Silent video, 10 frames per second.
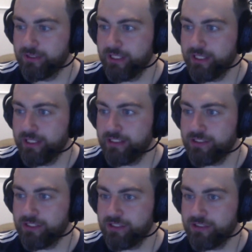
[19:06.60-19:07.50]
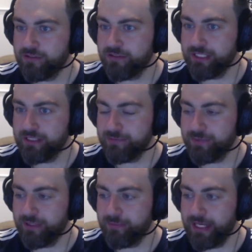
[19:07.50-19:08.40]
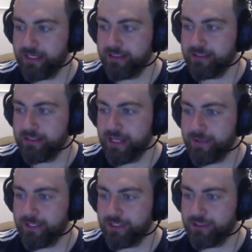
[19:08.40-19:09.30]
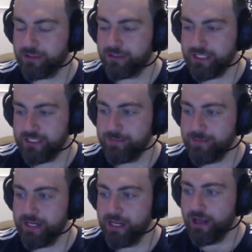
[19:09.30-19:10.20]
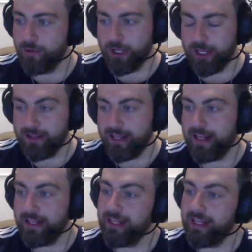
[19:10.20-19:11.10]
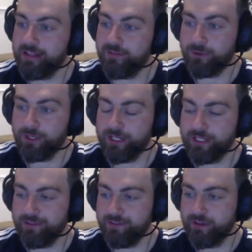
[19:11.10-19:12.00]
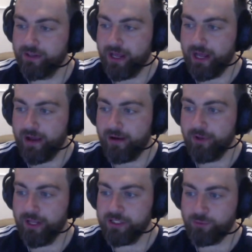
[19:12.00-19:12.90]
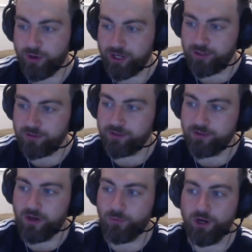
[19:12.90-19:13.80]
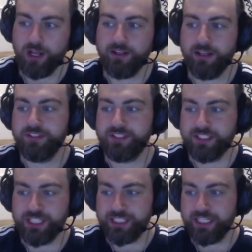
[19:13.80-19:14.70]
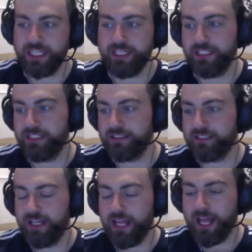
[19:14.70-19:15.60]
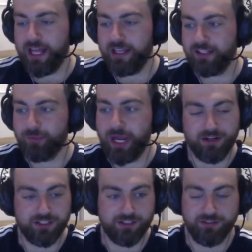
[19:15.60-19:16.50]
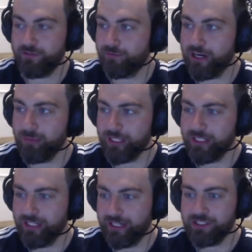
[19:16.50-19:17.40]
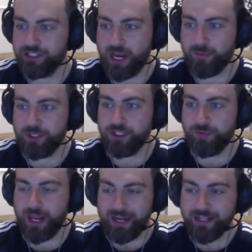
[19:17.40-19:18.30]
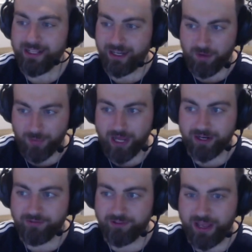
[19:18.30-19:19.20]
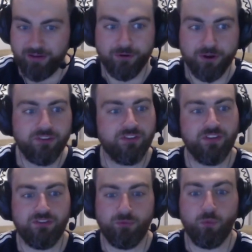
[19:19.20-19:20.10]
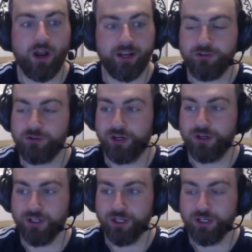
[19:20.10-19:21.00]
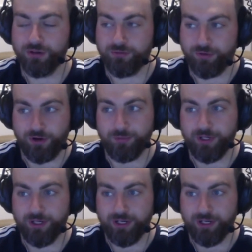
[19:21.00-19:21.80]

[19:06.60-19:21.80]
Yeah, it doesn't really make that much sense to me. But hey, it is what it is. As well, what I'd love to see is a comparison of the Rugby Championship, any kind of marketing for that versus this one intro from